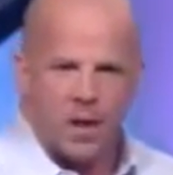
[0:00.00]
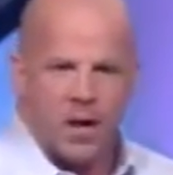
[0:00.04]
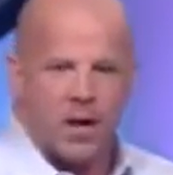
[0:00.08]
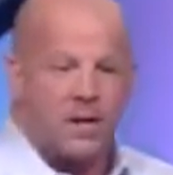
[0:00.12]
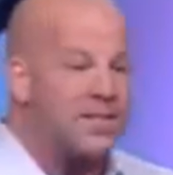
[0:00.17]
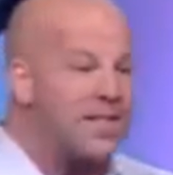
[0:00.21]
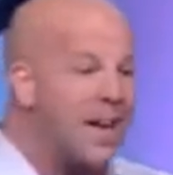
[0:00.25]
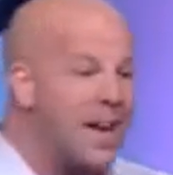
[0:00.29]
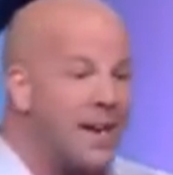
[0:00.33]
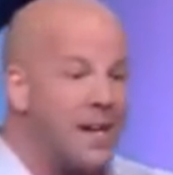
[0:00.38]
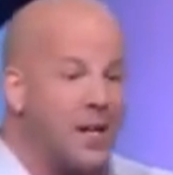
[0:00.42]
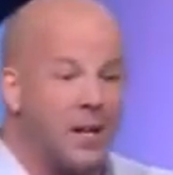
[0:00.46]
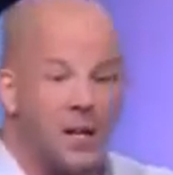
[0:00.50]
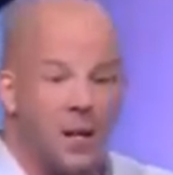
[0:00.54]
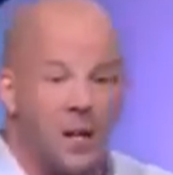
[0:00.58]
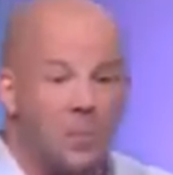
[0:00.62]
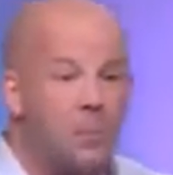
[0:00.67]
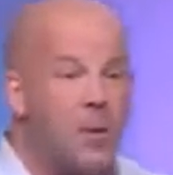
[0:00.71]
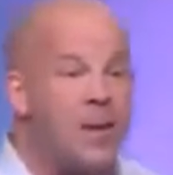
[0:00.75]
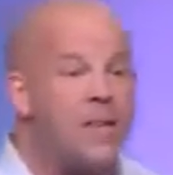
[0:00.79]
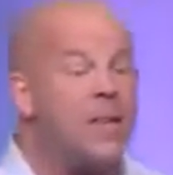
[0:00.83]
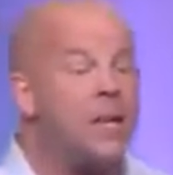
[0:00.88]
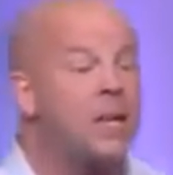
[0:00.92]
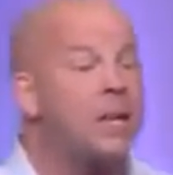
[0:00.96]
Say,
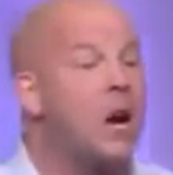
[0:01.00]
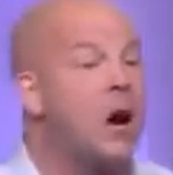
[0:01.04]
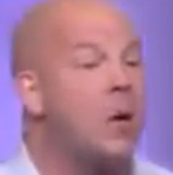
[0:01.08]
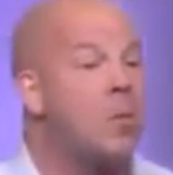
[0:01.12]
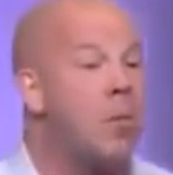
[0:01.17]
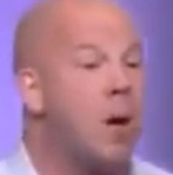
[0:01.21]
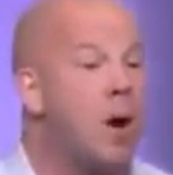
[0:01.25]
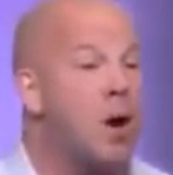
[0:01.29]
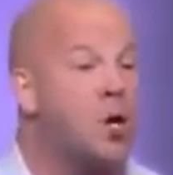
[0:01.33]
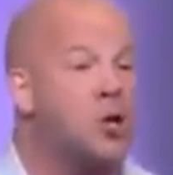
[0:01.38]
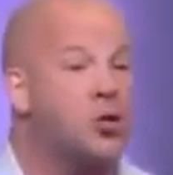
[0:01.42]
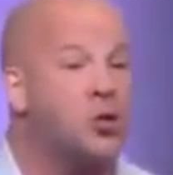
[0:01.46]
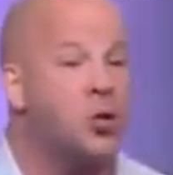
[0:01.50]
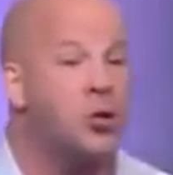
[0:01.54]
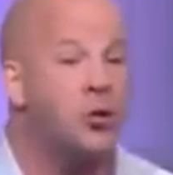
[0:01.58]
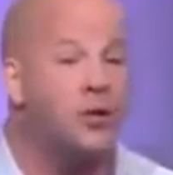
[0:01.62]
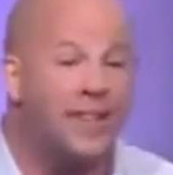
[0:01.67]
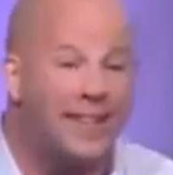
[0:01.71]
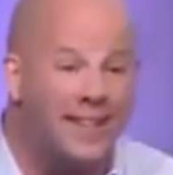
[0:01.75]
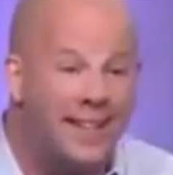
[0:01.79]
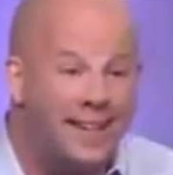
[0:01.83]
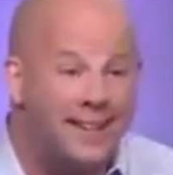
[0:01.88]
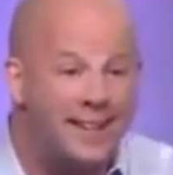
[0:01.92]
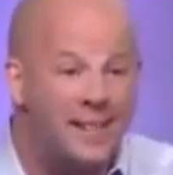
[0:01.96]
be the commercial
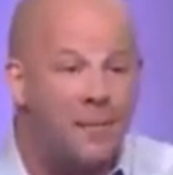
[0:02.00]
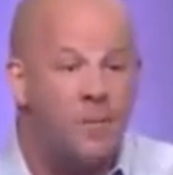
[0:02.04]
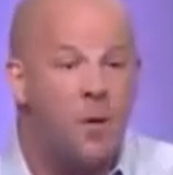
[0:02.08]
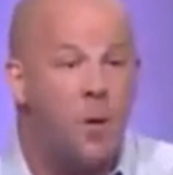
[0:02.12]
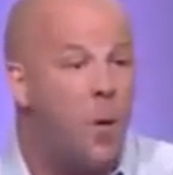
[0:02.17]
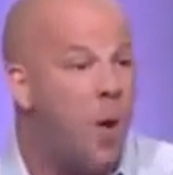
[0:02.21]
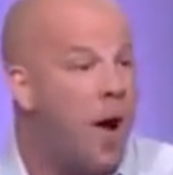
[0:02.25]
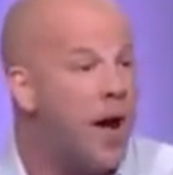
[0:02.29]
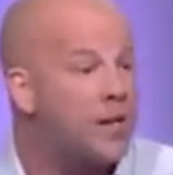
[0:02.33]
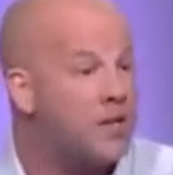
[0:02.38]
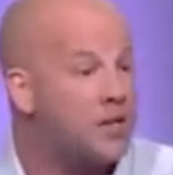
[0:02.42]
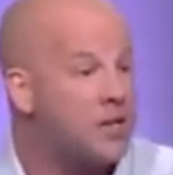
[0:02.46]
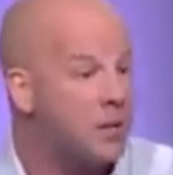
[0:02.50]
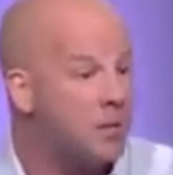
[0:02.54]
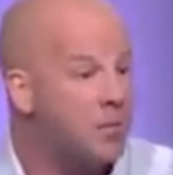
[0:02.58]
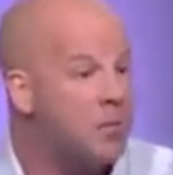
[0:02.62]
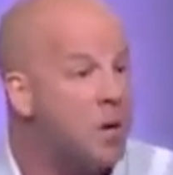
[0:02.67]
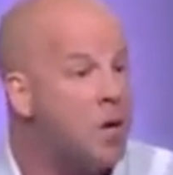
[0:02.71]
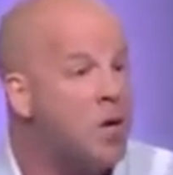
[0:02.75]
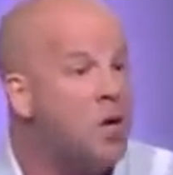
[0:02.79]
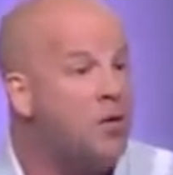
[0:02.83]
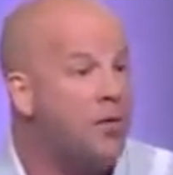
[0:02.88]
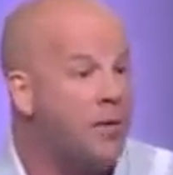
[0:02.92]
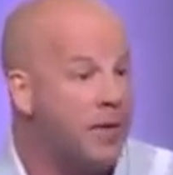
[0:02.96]
to get them to watch the
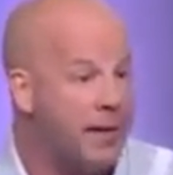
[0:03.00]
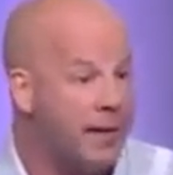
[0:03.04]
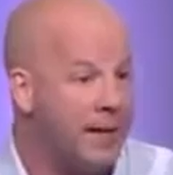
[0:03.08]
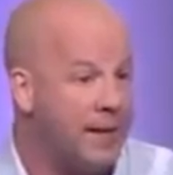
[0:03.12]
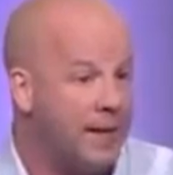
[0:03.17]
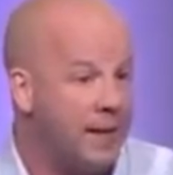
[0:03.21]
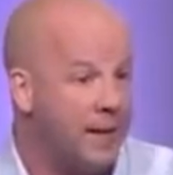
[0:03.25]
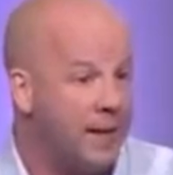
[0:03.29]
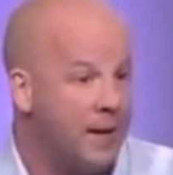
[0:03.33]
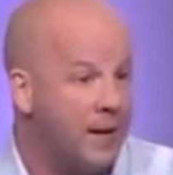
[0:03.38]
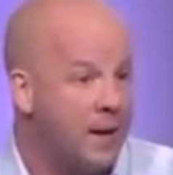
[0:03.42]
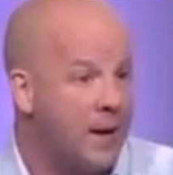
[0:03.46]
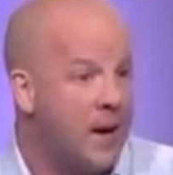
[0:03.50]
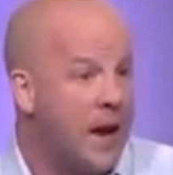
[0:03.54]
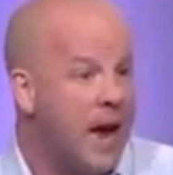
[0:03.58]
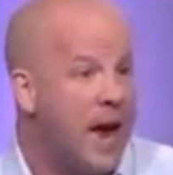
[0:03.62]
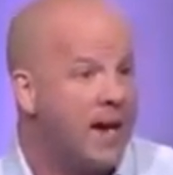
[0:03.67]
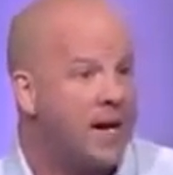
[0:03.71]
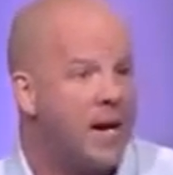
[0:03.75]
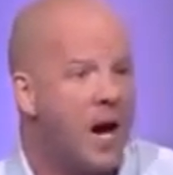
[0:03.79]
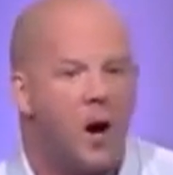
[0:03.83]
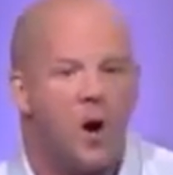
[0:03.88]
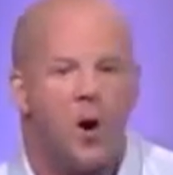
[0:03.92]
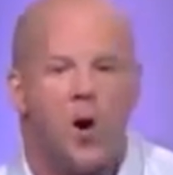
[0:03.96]
movie
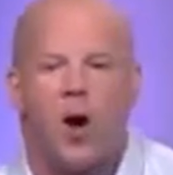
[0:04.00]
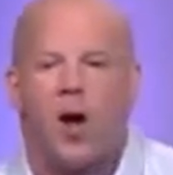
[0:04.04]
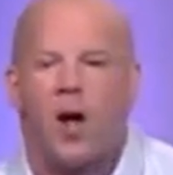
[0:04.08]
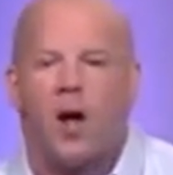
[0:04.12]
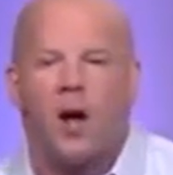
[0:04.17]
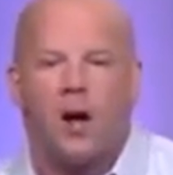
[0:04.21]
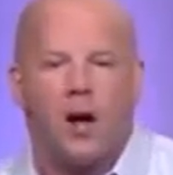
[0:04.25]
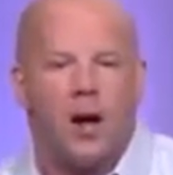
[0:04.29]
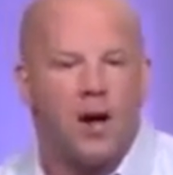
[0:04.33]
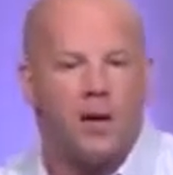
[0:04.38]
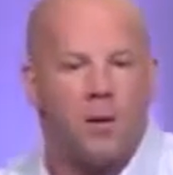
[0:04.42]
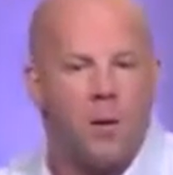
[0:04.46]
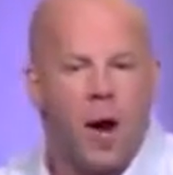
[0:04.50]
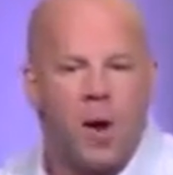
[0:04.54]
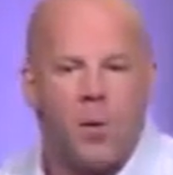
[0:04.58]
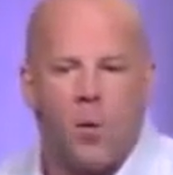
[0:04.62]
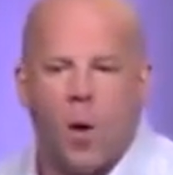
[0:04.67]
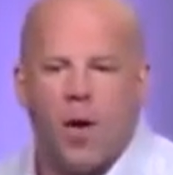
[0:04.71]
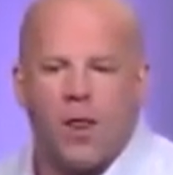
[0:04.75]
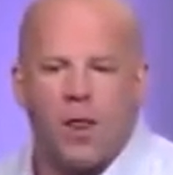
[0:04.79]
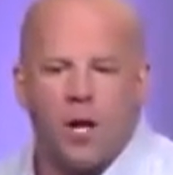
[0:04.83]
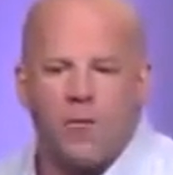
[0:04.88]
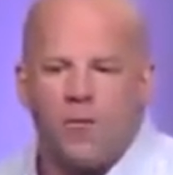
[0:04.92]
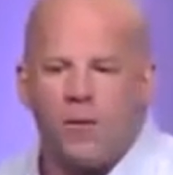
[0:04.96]
and go, and
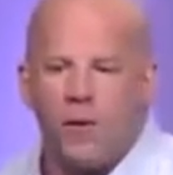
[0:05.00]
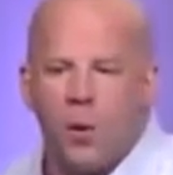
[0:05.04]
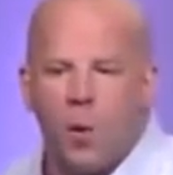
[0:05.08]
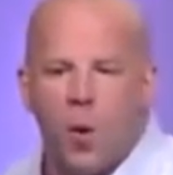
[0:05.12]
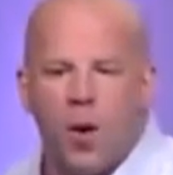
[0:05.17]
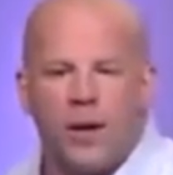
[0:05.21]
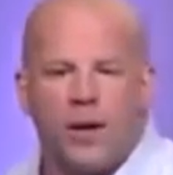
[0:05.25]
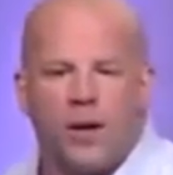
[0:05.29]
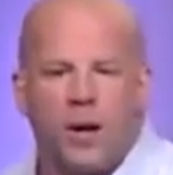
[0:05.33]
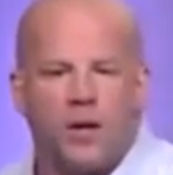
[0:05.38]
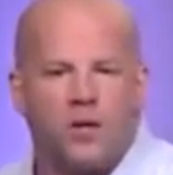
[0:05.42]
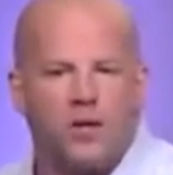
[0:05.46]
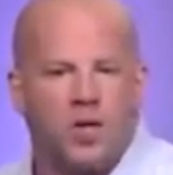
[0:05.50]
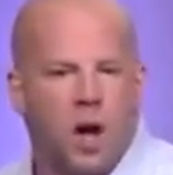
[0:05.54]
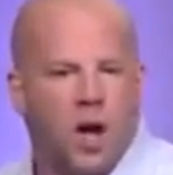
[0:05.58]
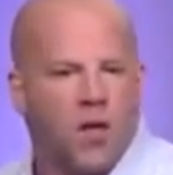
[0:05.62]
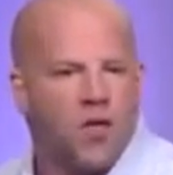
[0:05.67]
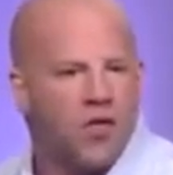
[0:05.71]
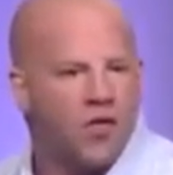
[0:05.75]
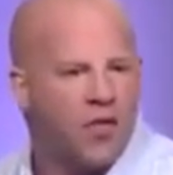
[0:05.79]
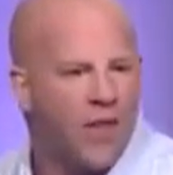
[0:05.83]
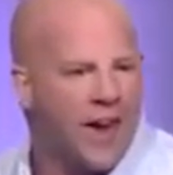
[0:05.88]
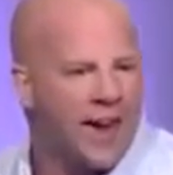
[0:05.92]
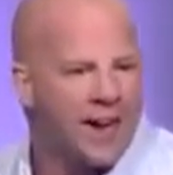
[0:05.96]
look for the one that goes,
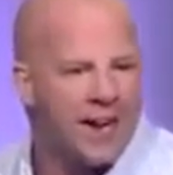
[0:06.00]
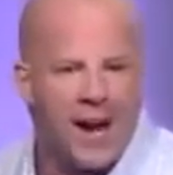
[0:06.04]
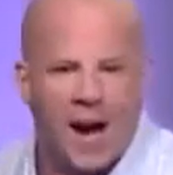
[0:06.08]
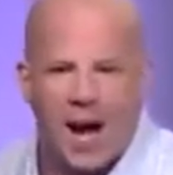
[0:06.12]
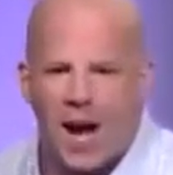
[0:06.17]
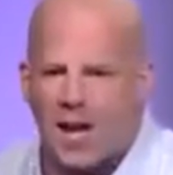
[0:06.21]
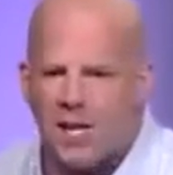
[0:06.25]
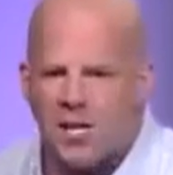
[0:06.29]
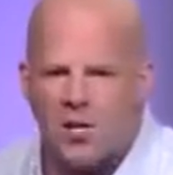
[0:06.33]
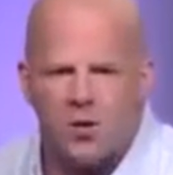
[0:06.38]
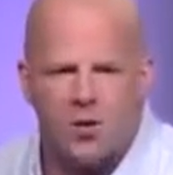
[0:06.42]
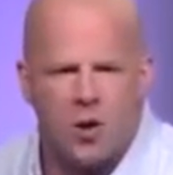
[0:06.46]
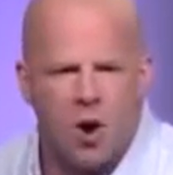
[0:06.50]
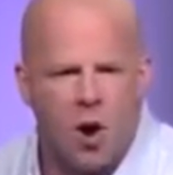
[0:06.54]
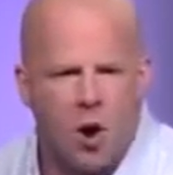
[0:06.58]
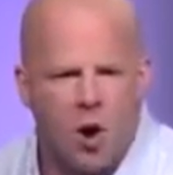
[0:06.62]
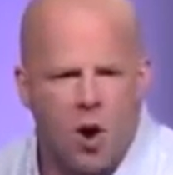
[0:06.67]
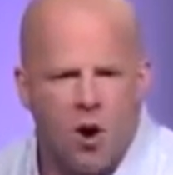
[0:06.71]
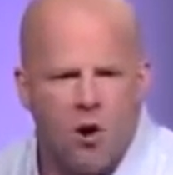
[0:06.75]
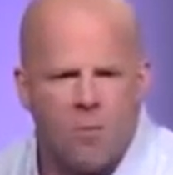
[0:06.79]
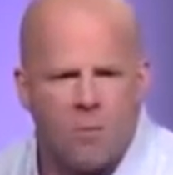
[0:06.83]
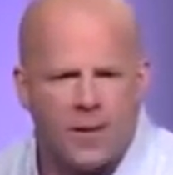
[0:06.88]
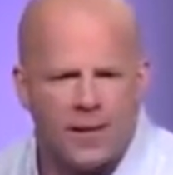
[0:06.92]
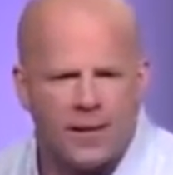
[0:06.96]
thank God you
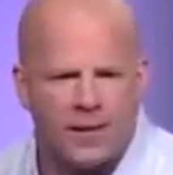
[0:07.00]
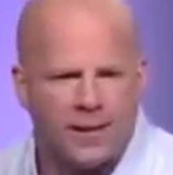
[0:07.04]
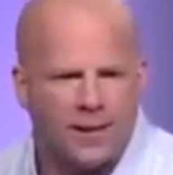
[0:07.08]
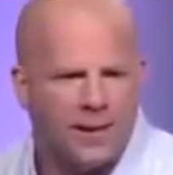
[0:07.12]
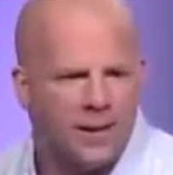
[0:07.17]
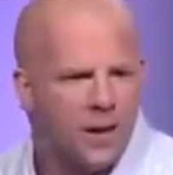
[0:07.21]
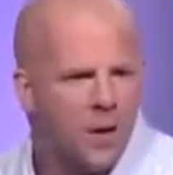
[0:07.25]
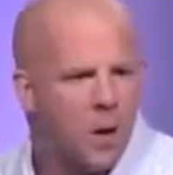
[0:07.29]
called me.